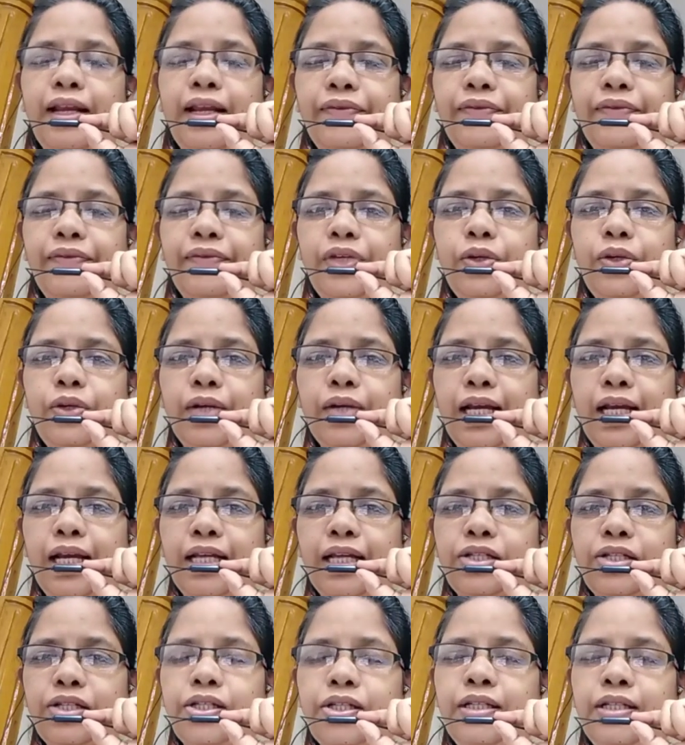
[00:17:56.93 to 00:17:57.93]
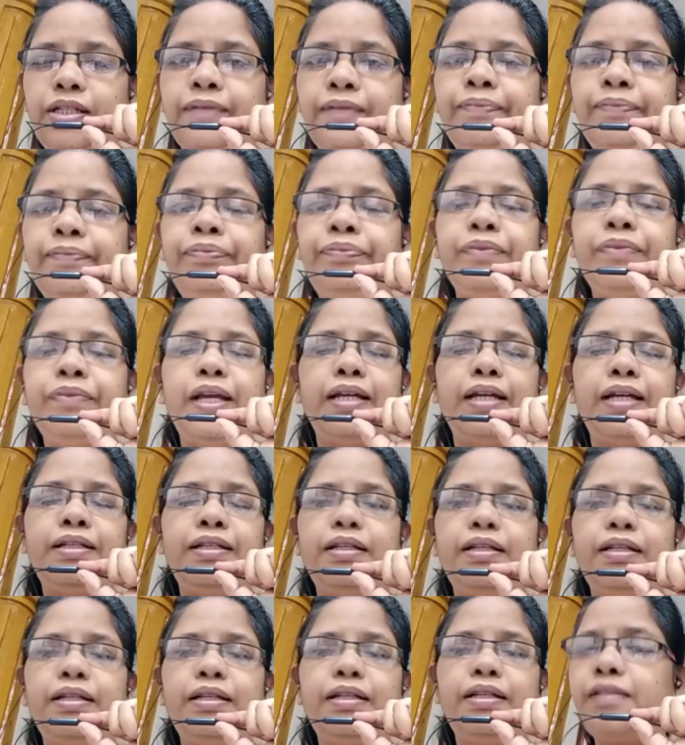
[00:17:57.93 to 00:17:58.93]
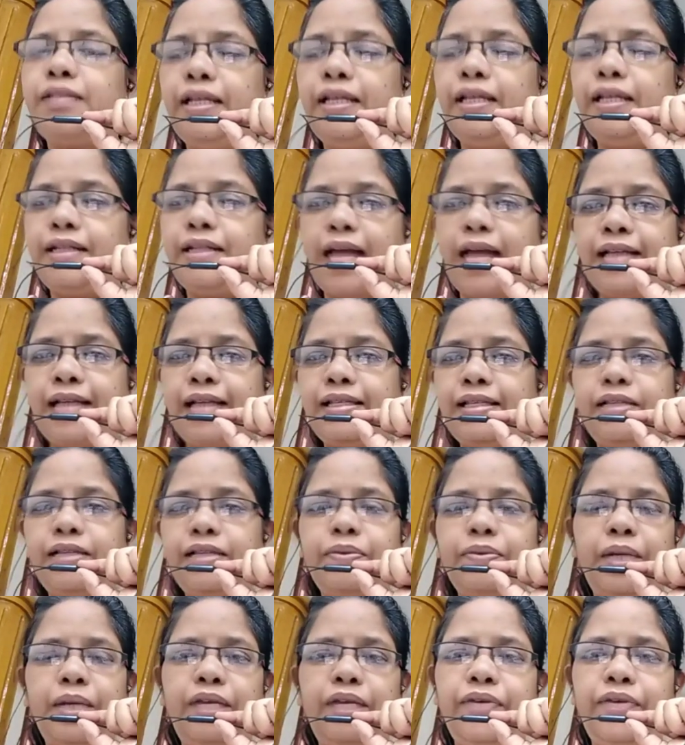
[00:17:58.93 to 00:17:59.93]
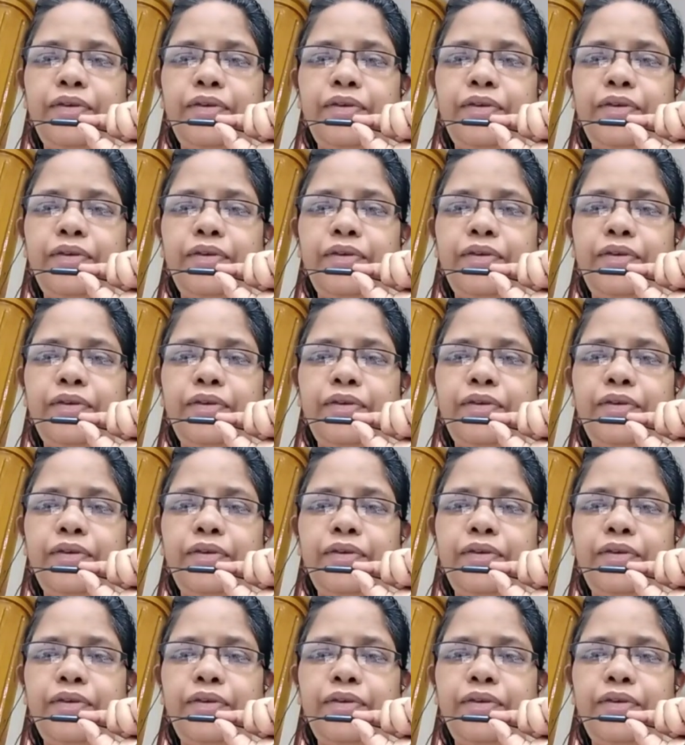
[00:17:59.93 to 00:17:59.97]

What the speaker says: revenue collection. And see, tax is very, very